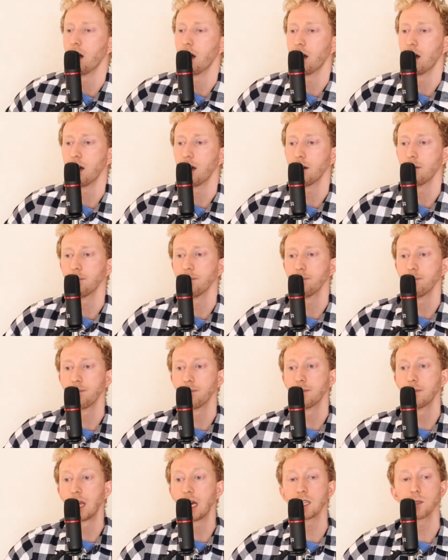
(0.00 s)

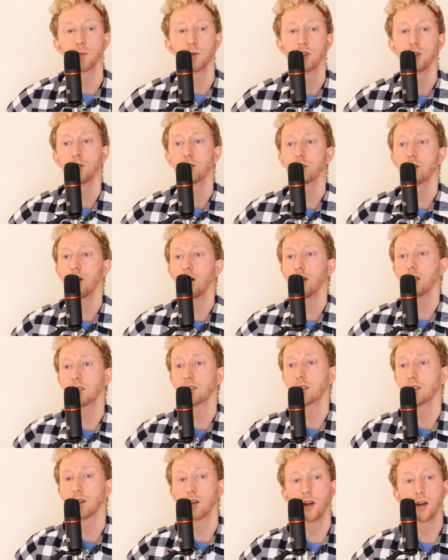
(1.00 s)
That's my two
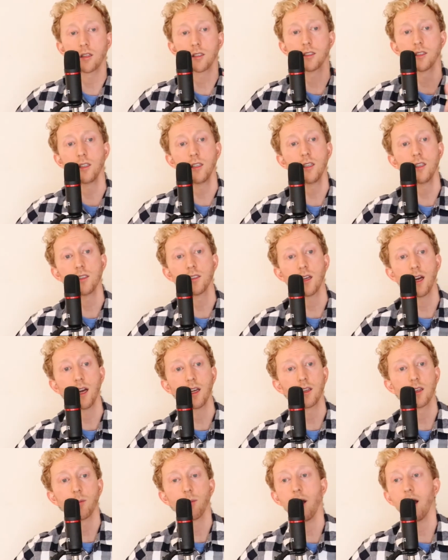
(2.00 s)
songs. There are CDs
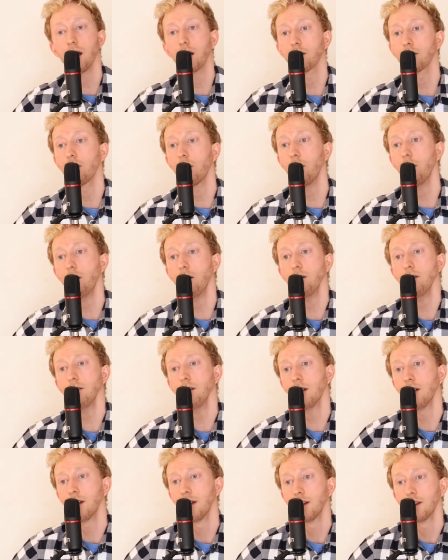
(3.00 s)
at the back of the
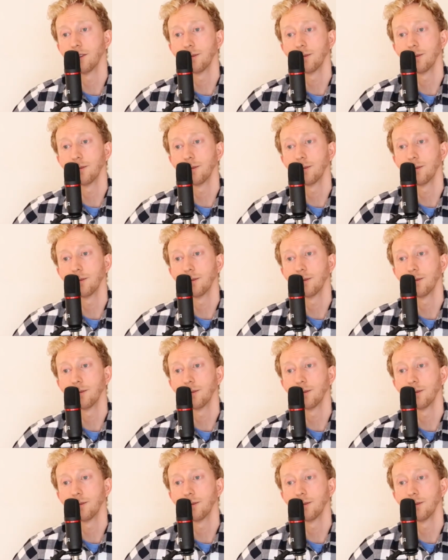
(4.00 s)
hall.